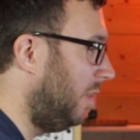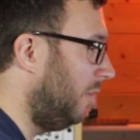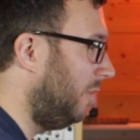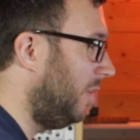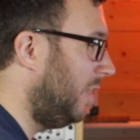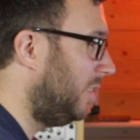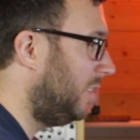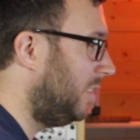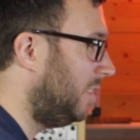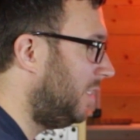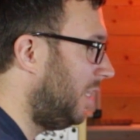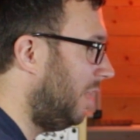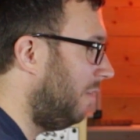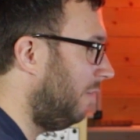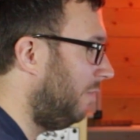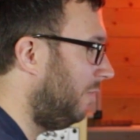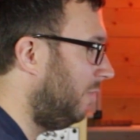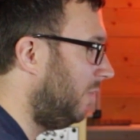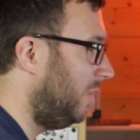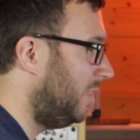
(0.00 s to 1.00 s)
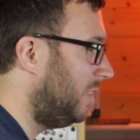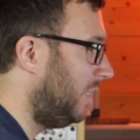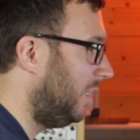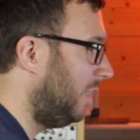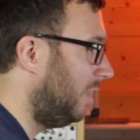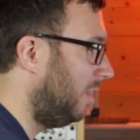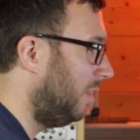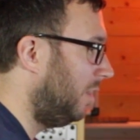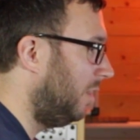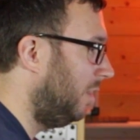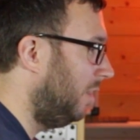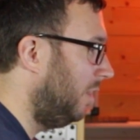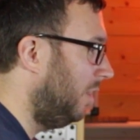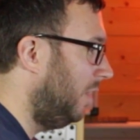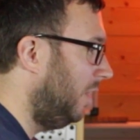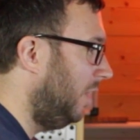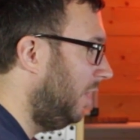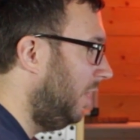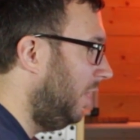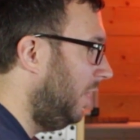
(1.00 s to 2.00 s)
necessary if you're listening in
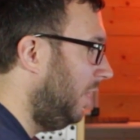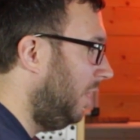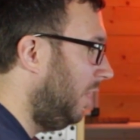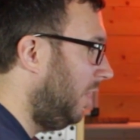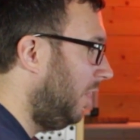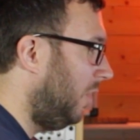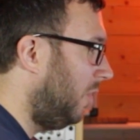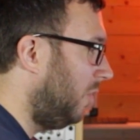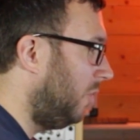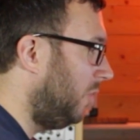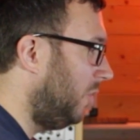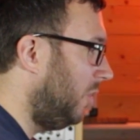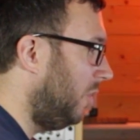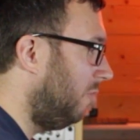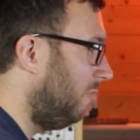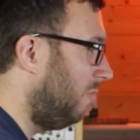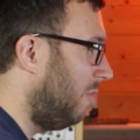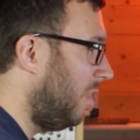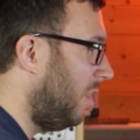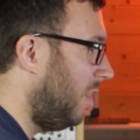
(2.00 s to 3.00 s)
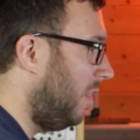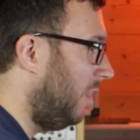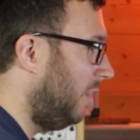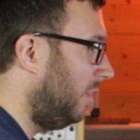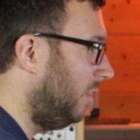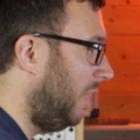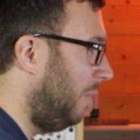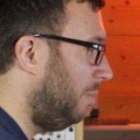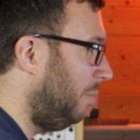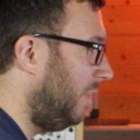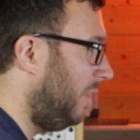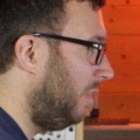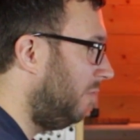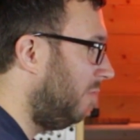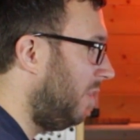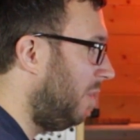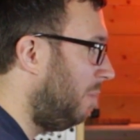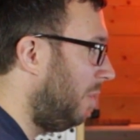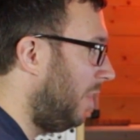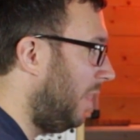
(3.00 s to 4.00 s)

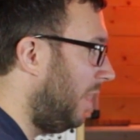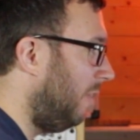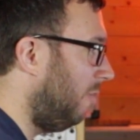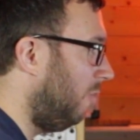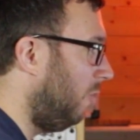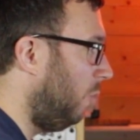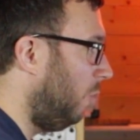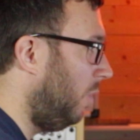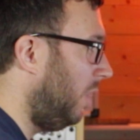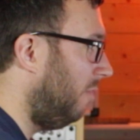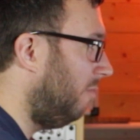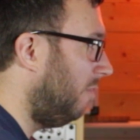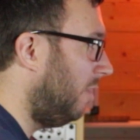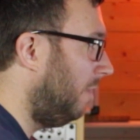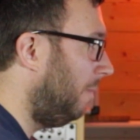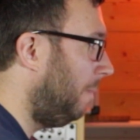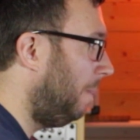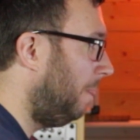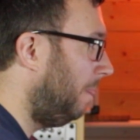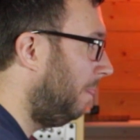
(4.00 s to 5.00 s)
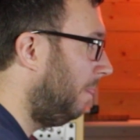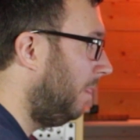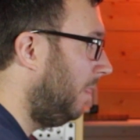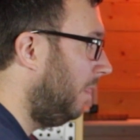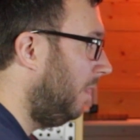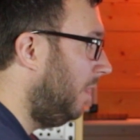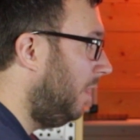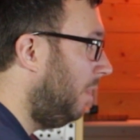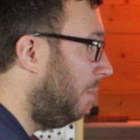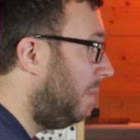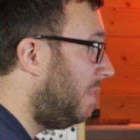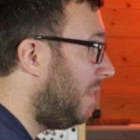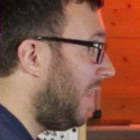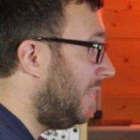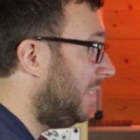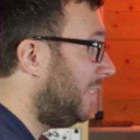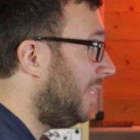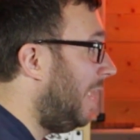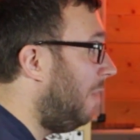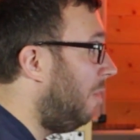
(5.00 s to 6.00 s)
MP3 player or whatever. But
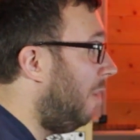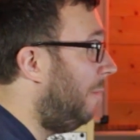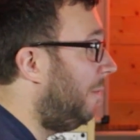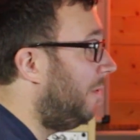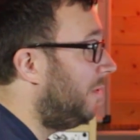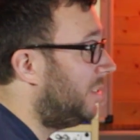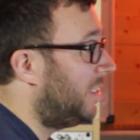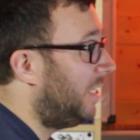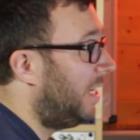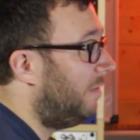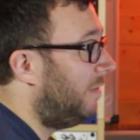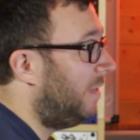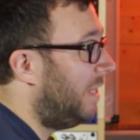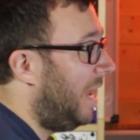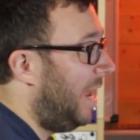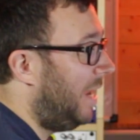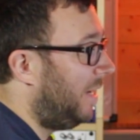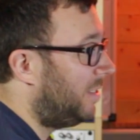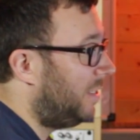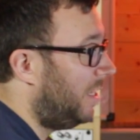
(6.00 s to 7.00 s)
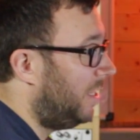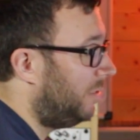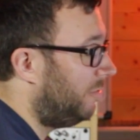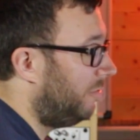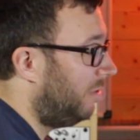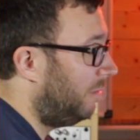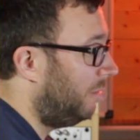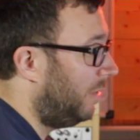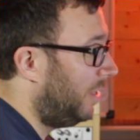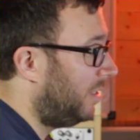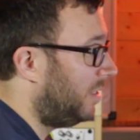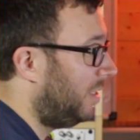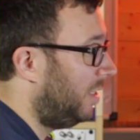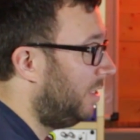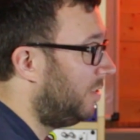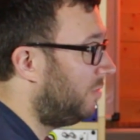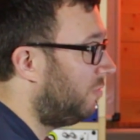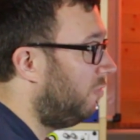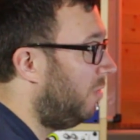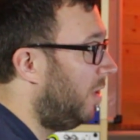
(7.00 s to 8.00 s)
that's how I put together the XX remix,
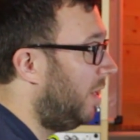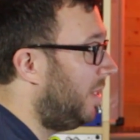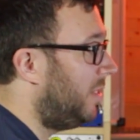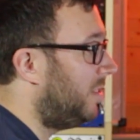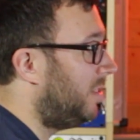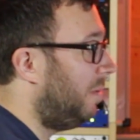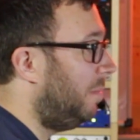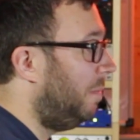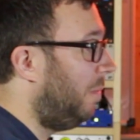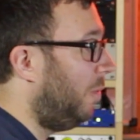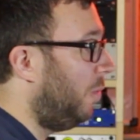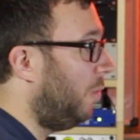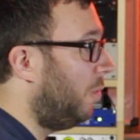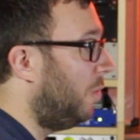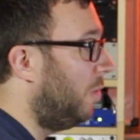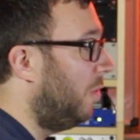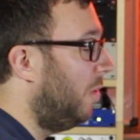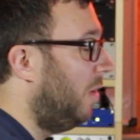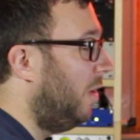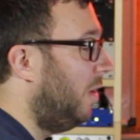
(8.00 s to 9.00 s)
and it's really simple.